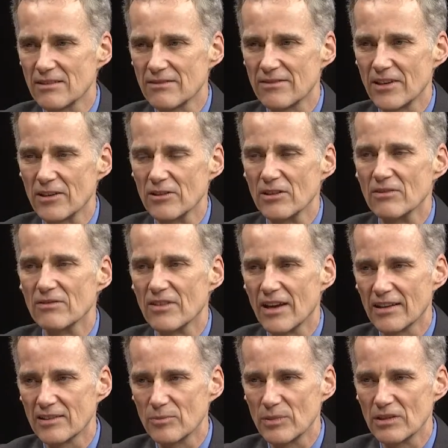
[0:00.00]
and federal
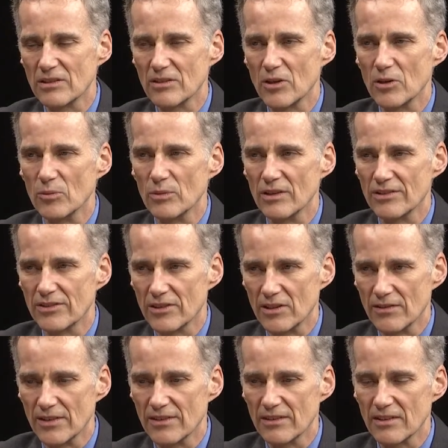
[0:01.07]
investment in homeless
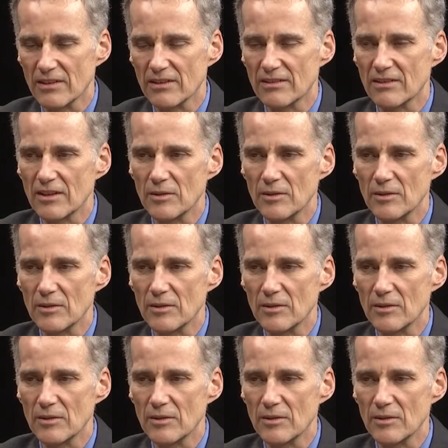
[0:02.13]
services.